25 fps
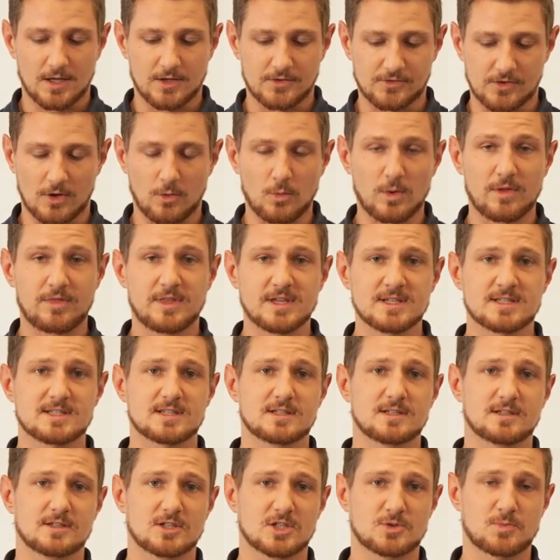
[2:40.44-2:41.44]
So with
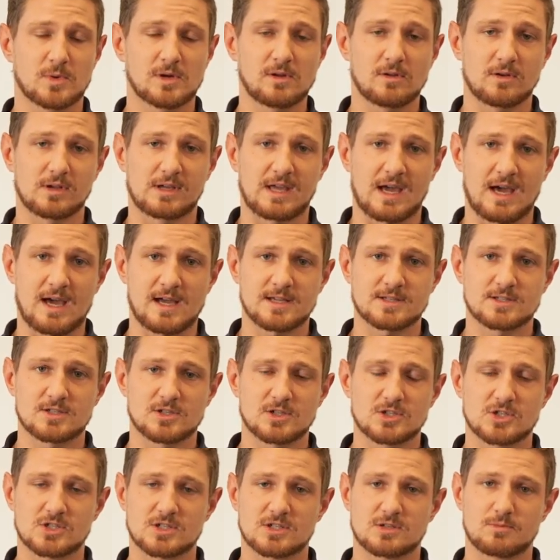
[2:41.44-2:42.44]
this spring-loaded
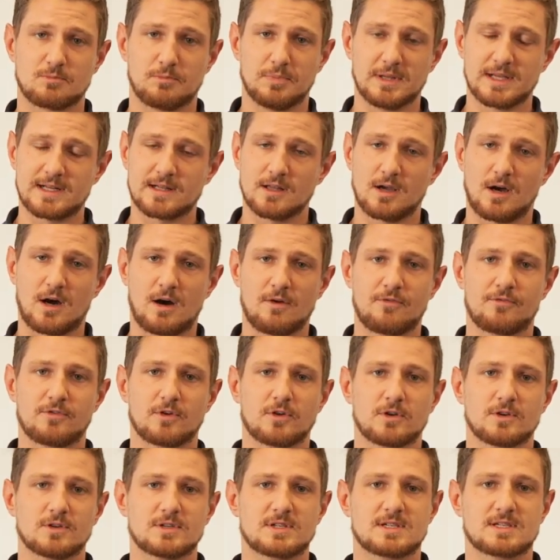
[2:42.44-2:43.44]
casters, Blickle
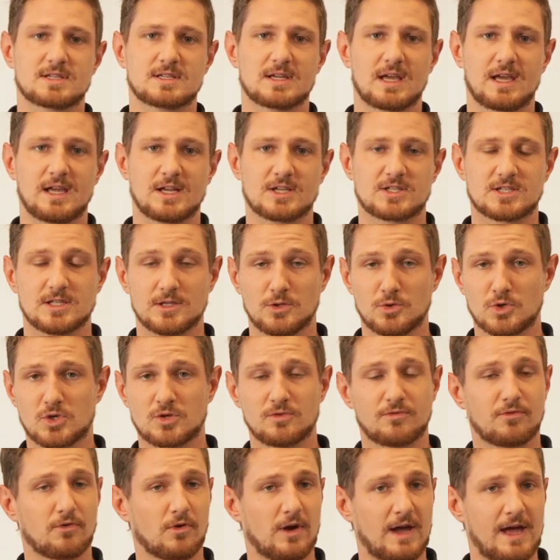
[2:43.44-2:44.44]
offers a
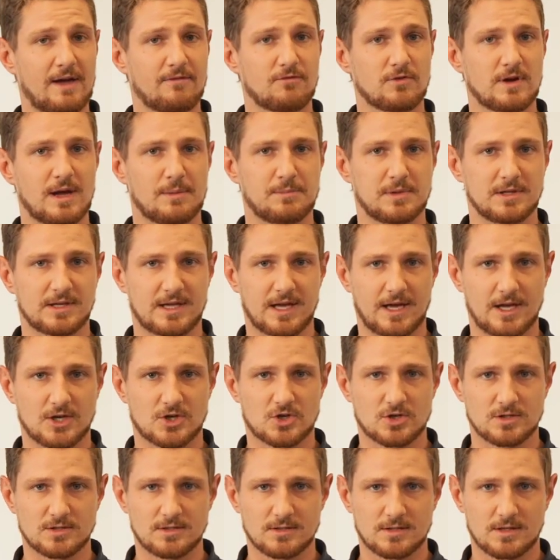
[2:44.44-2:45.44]
solution for every
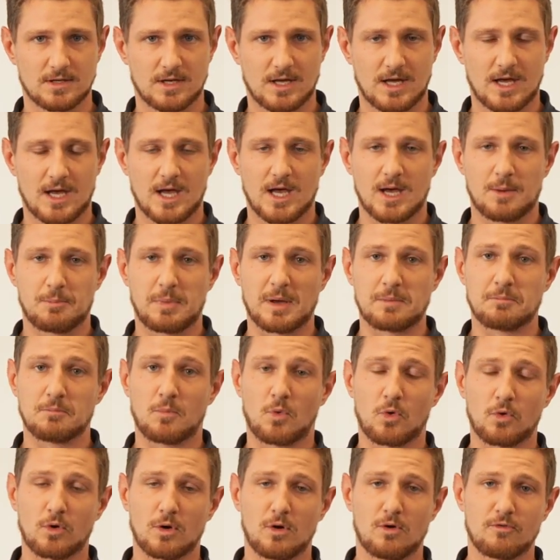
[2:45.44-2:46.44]
application, but
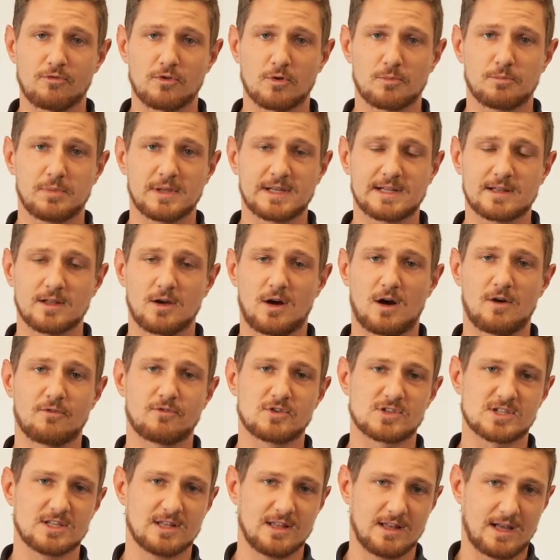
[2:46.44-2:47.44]
moreover Blickle
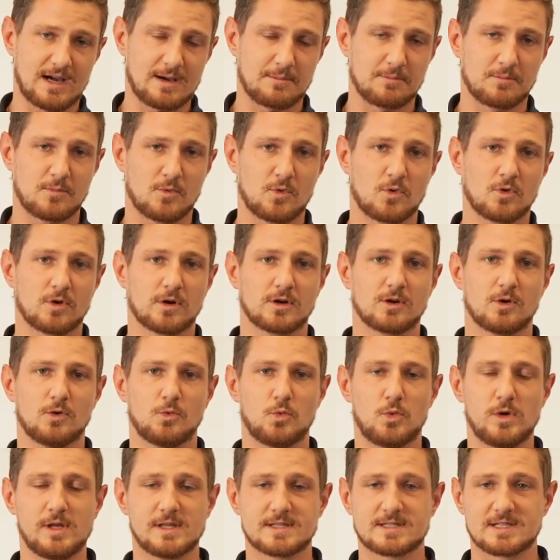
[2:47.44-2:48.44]
offers a lot more
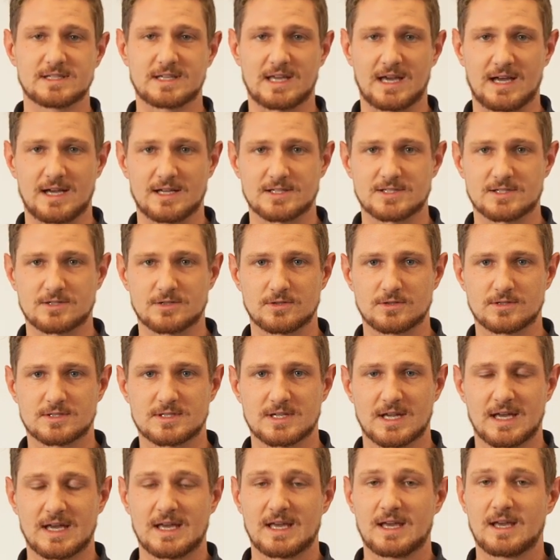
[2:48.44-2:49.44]
wheels and
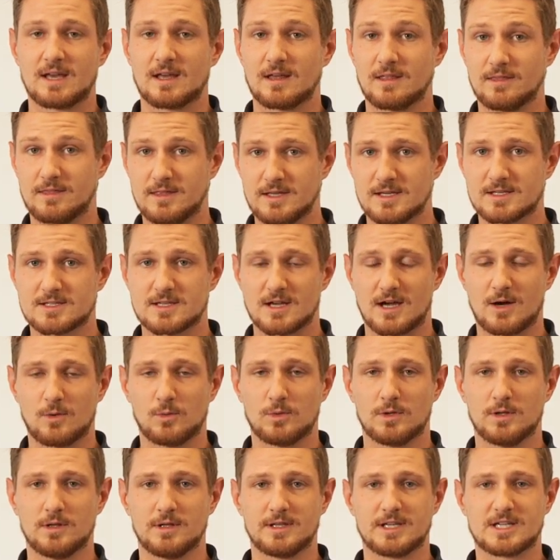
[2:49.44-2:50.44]
casters. These I
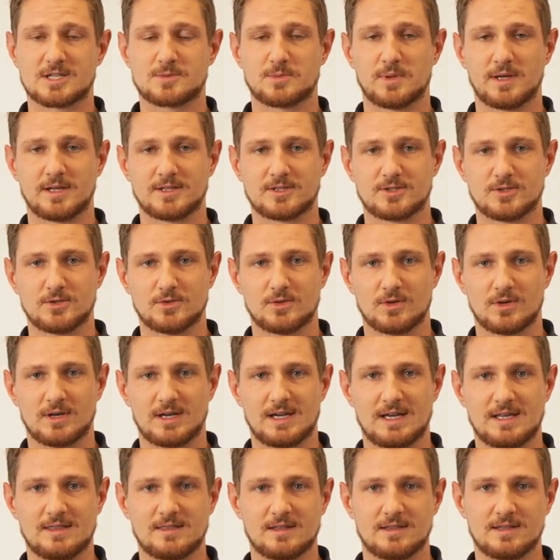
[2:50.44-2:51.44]
will explain to you
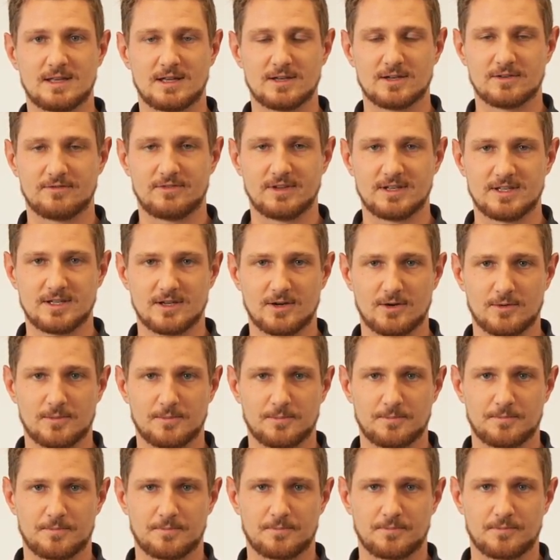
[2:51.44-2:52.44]
in another video.
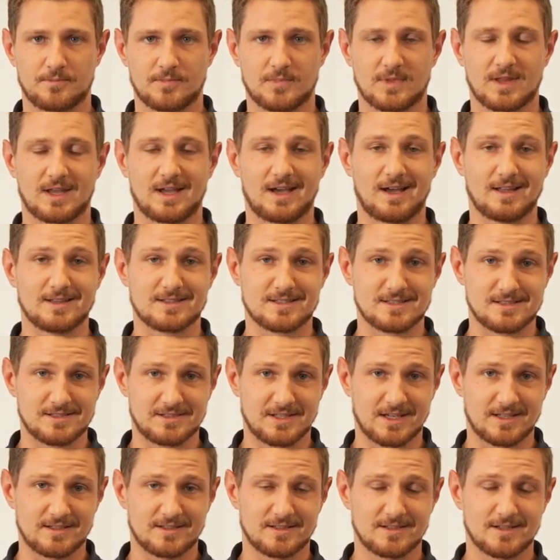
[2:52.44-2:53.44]
Until
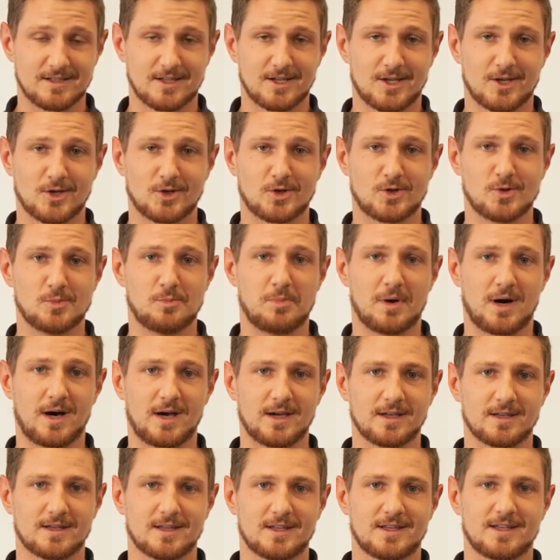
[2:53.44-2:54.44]
then,
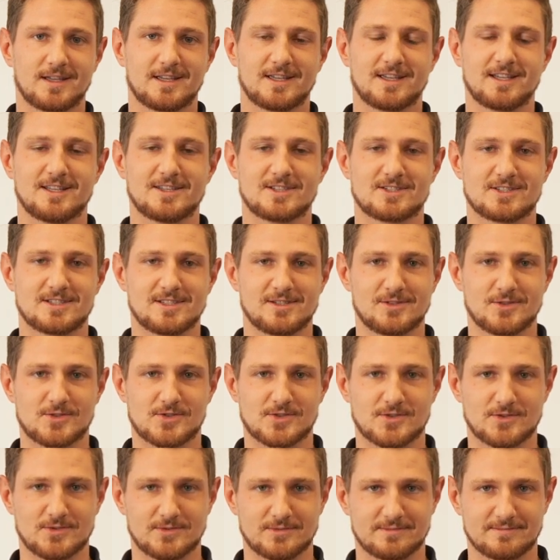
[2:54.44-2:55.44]
goodbye and see you
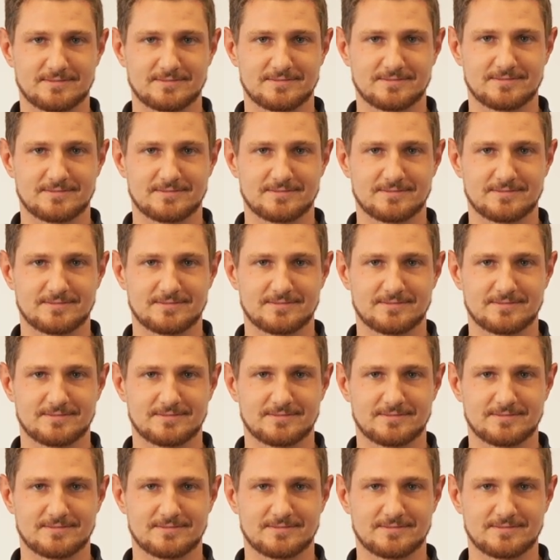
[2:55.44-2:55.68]
soon.